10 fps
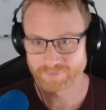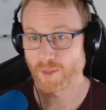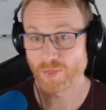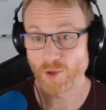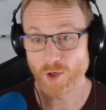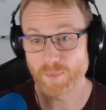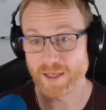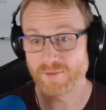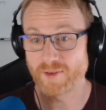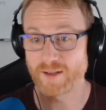The third
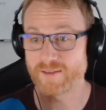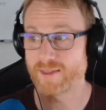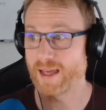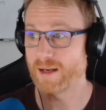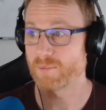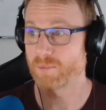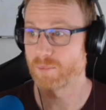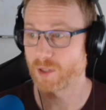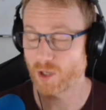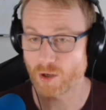benefit is that
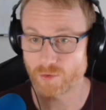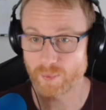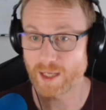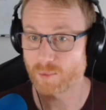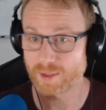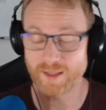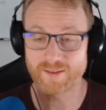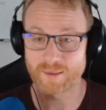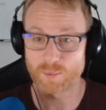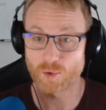because we are
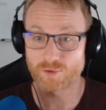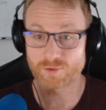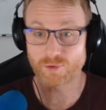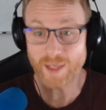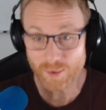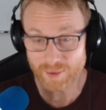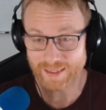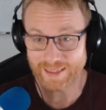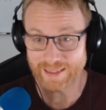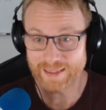releasing more
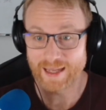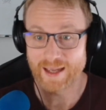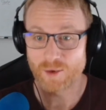frequently,